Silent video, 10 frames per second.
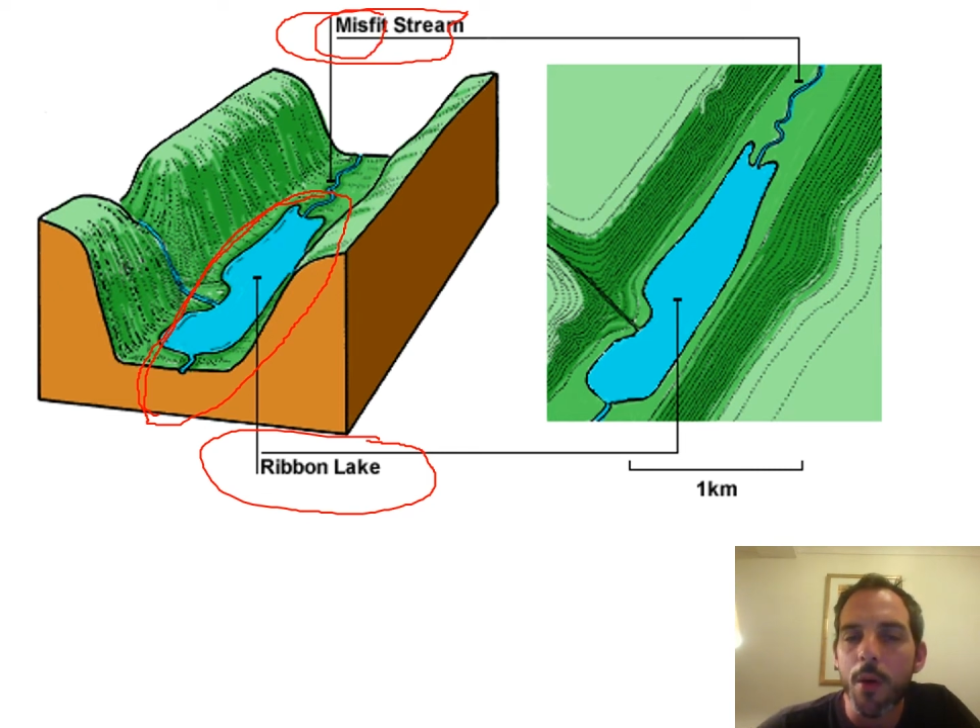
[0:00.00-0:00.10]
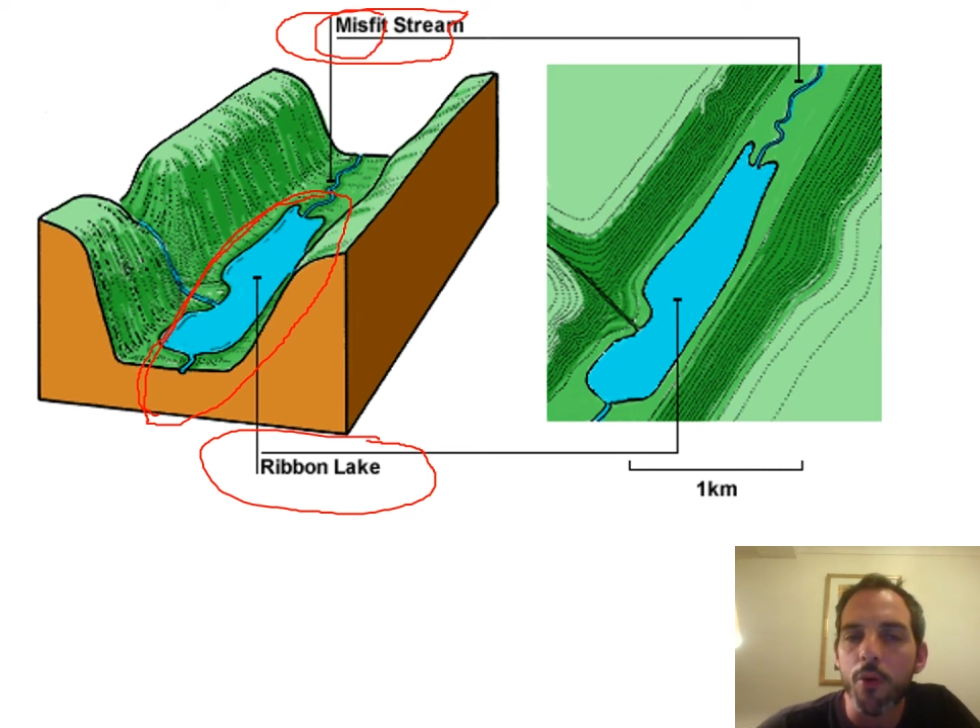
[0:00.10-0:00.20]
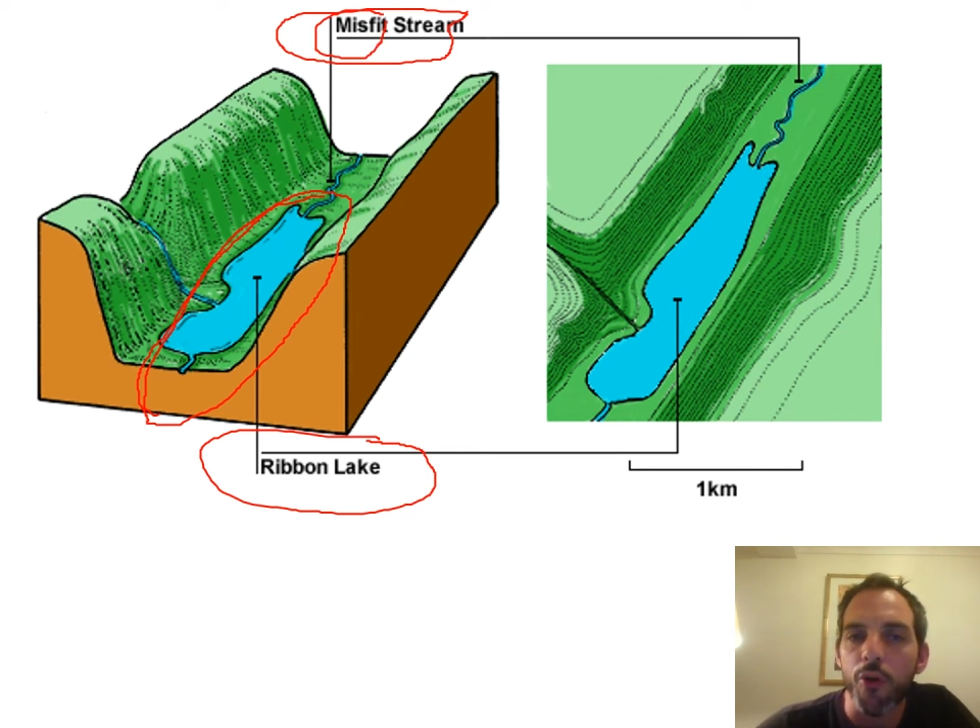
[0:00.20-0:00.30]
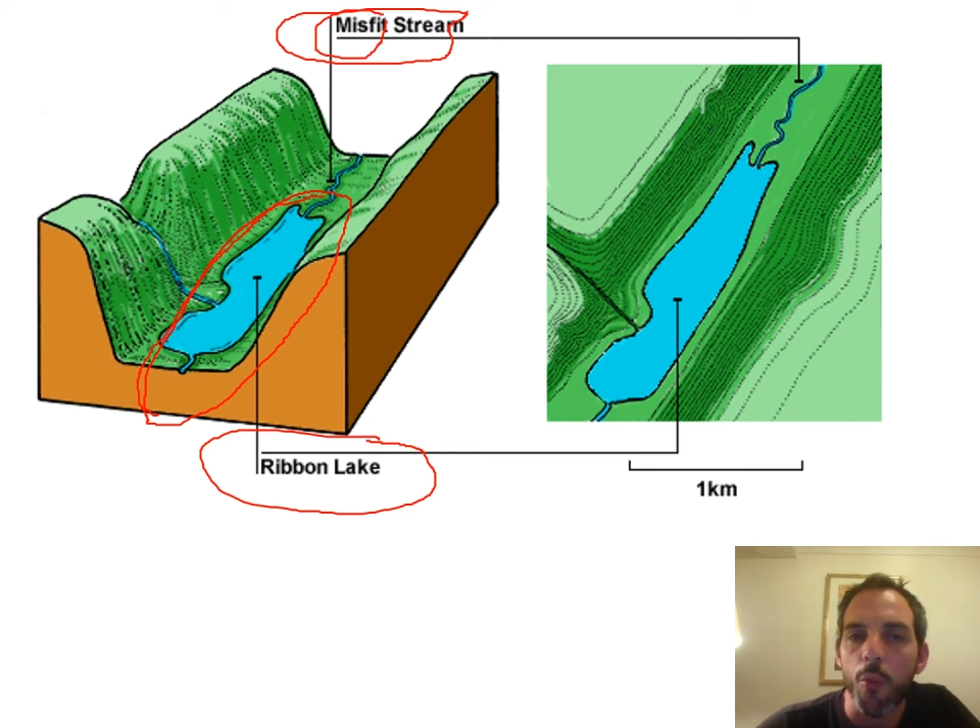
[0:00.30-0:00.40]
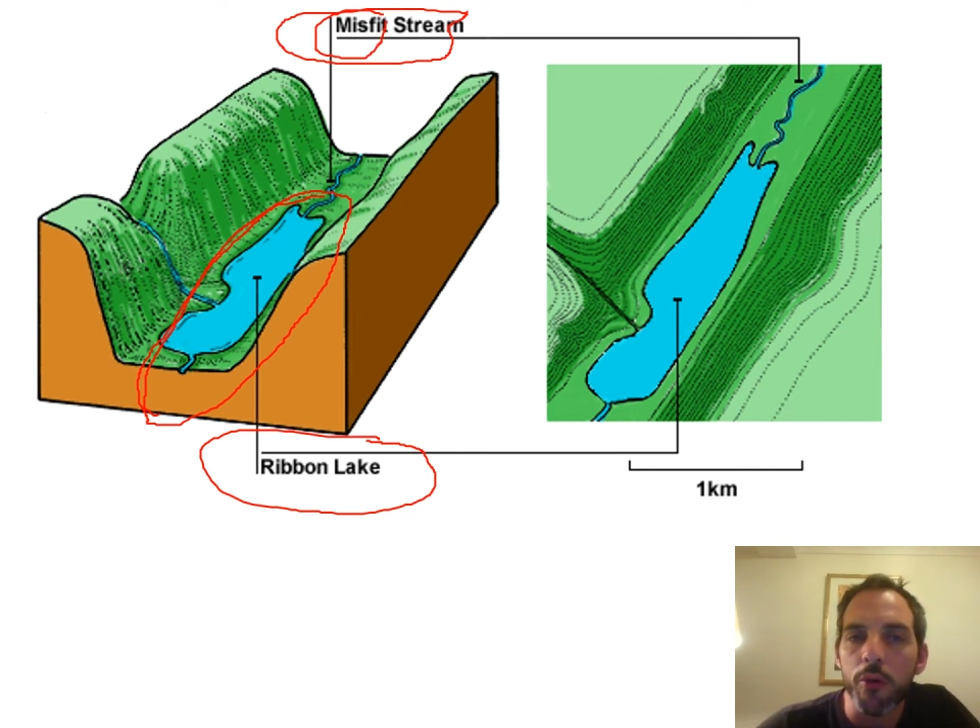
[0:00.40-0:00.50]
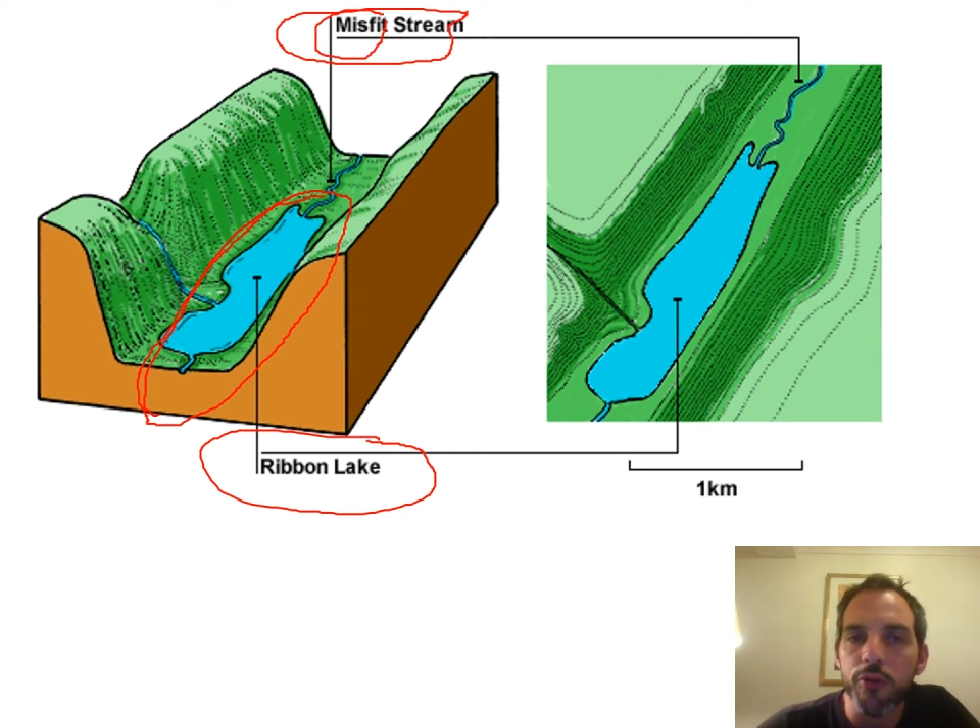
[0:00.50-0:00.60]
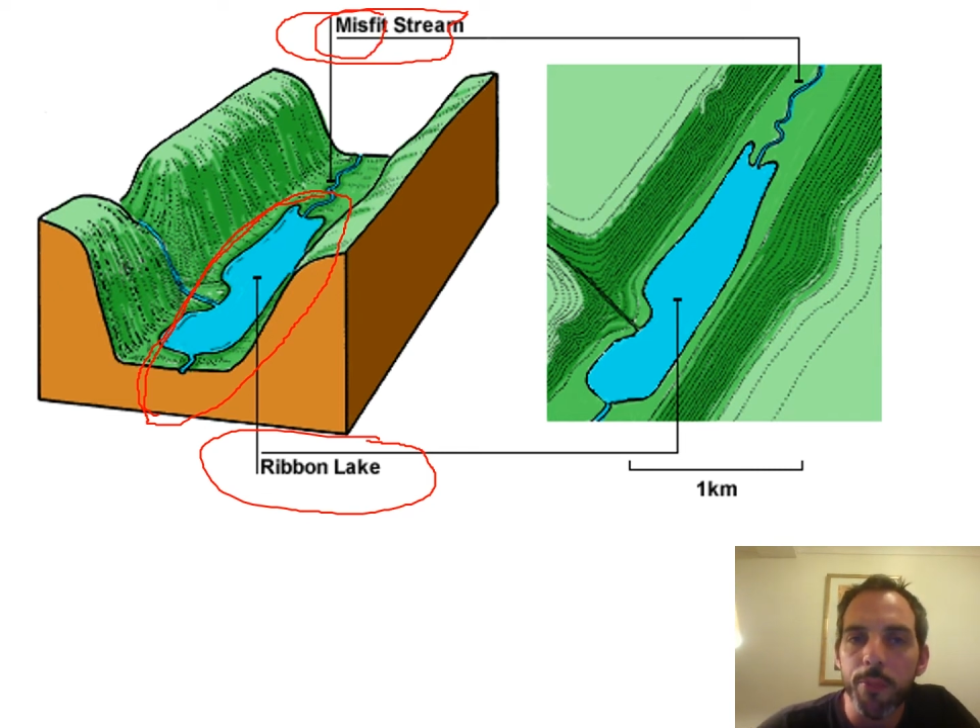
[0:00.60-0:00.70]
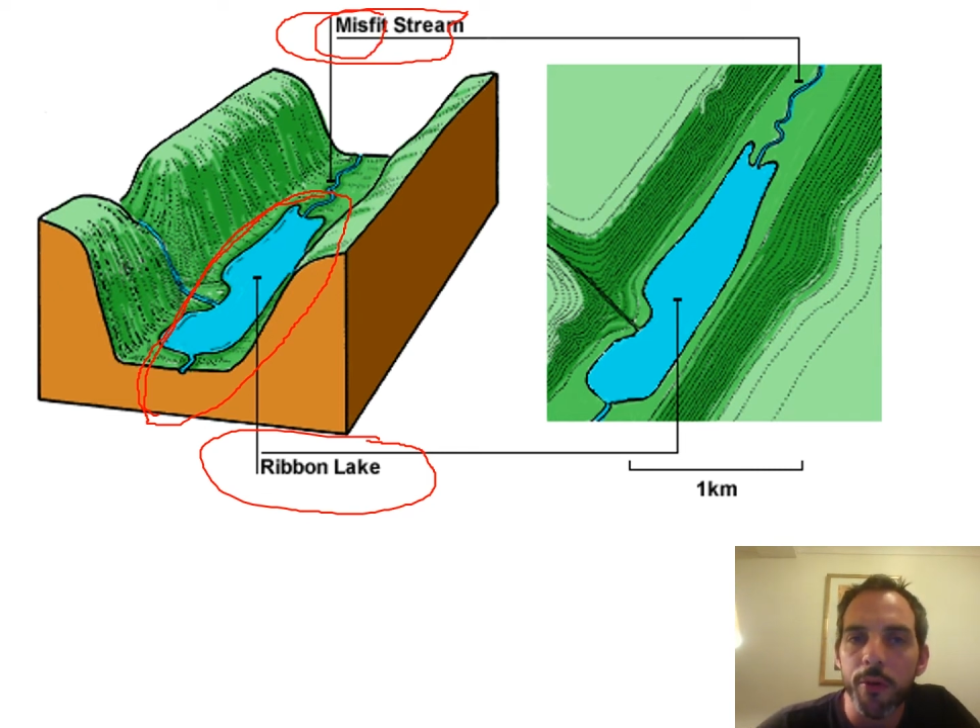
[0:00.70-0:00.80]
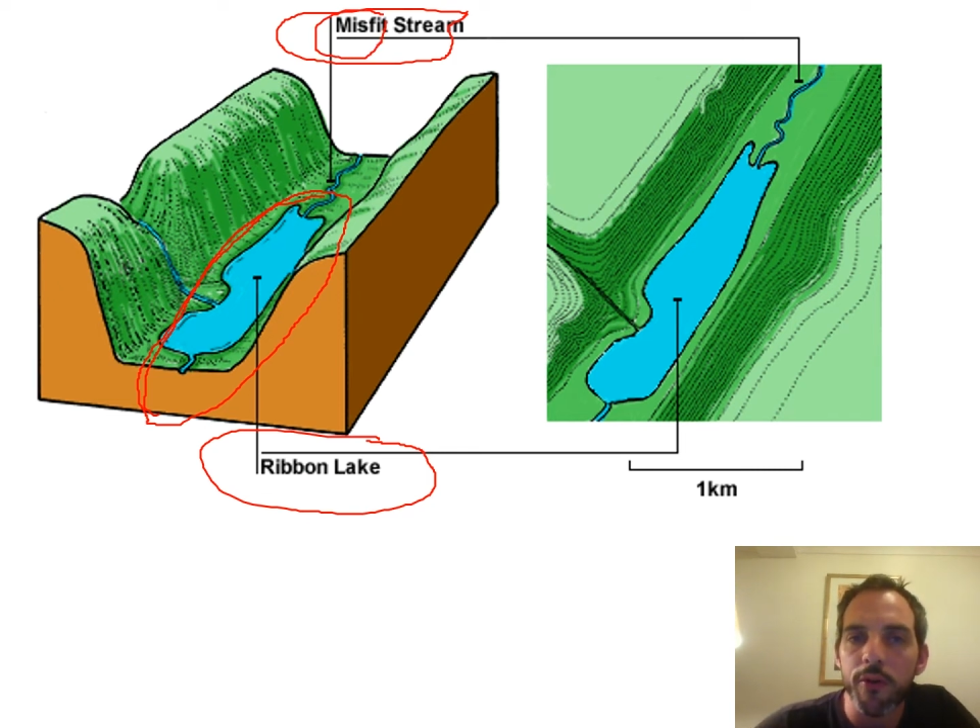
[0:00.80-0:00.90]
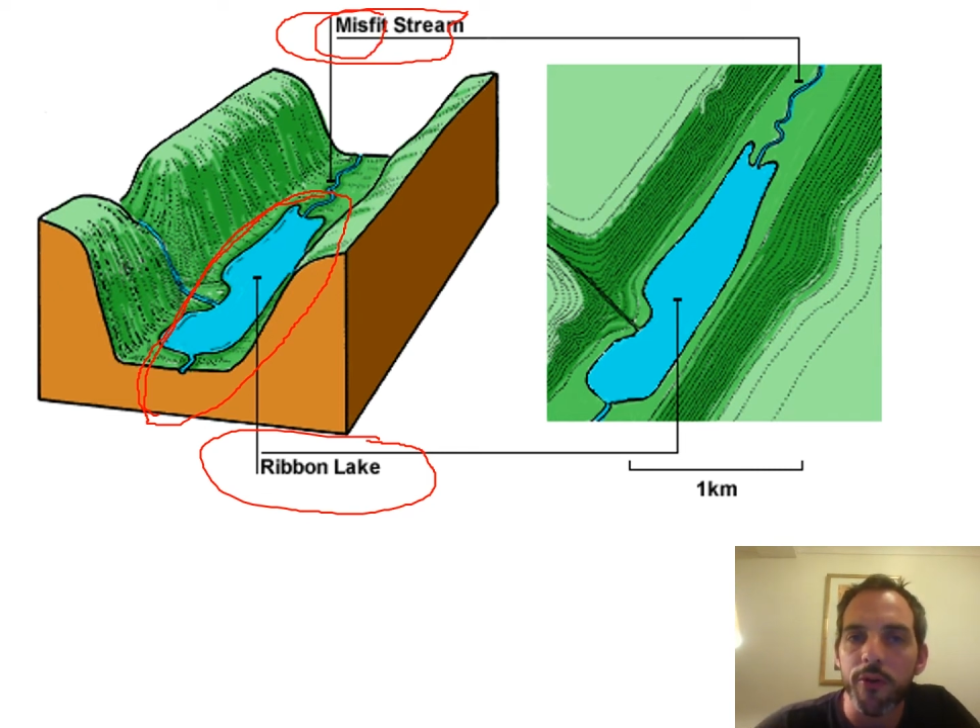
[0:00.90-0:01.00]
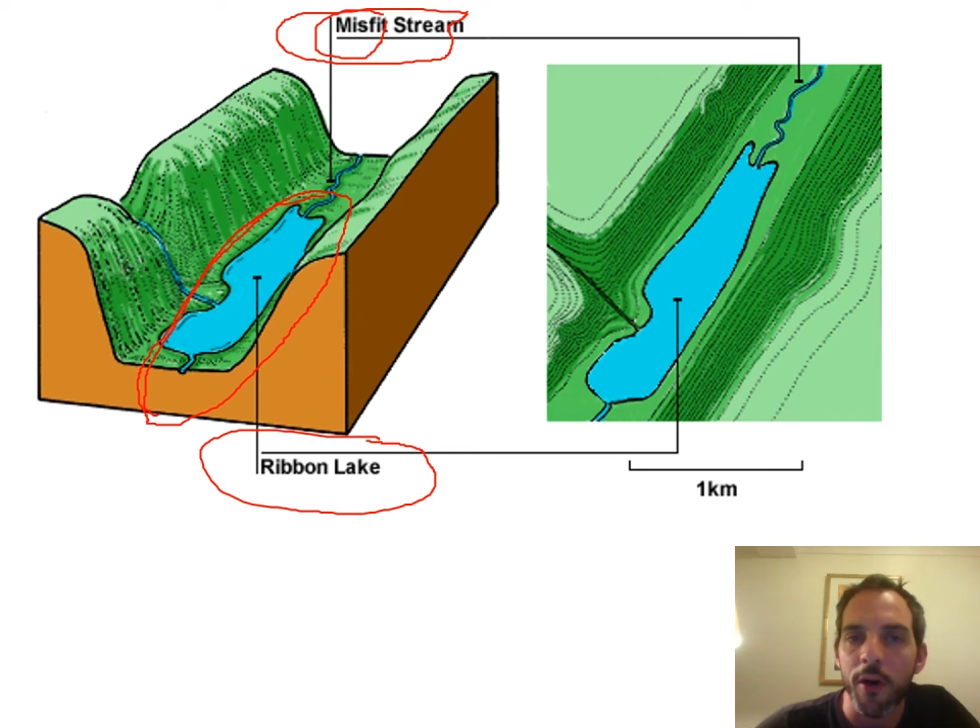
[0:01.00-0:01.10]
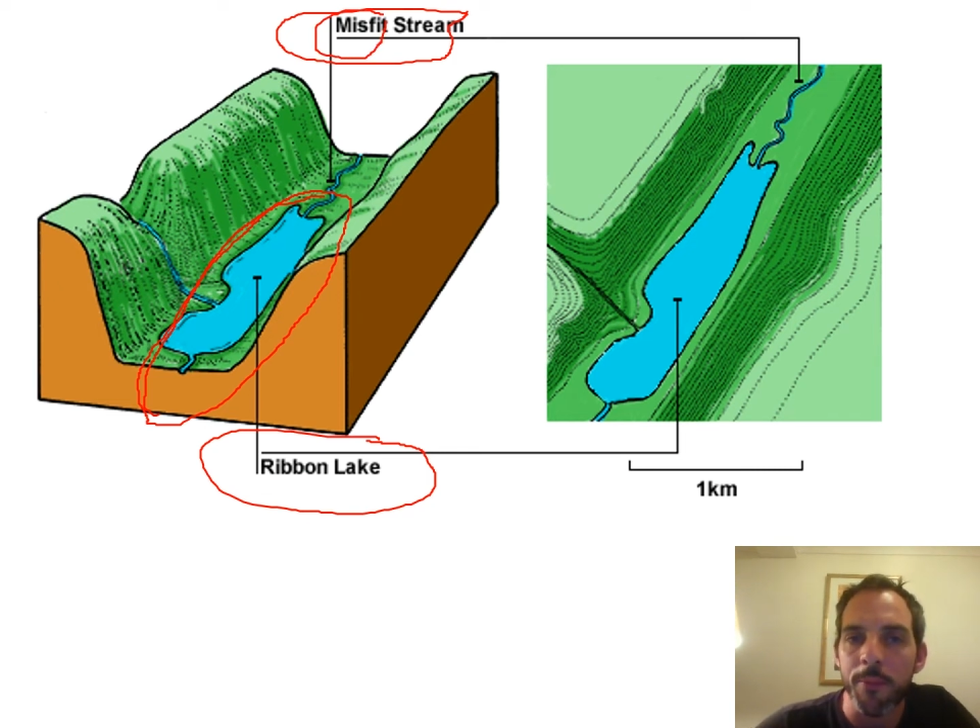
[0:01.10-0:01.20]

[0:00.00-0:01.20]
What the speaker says: So once upon a time,